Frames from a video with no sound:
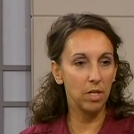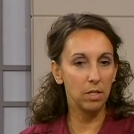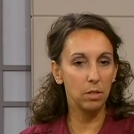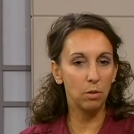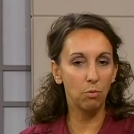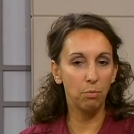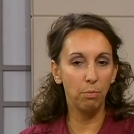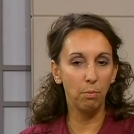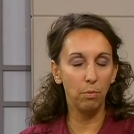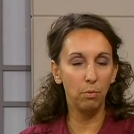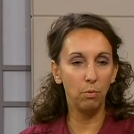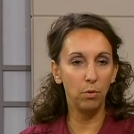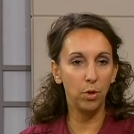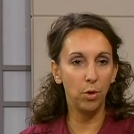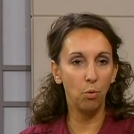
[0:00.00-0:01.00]
And so
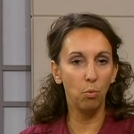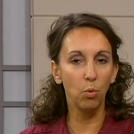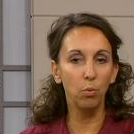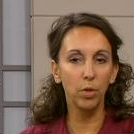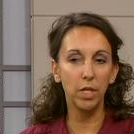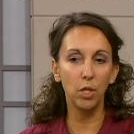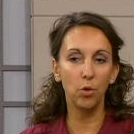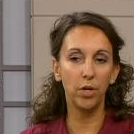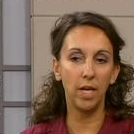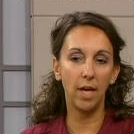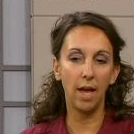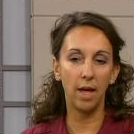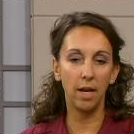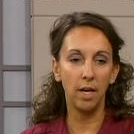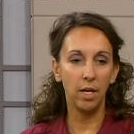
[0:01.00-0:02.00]
we're really looking
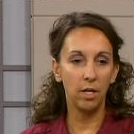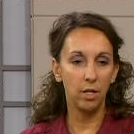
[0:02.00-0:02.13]
at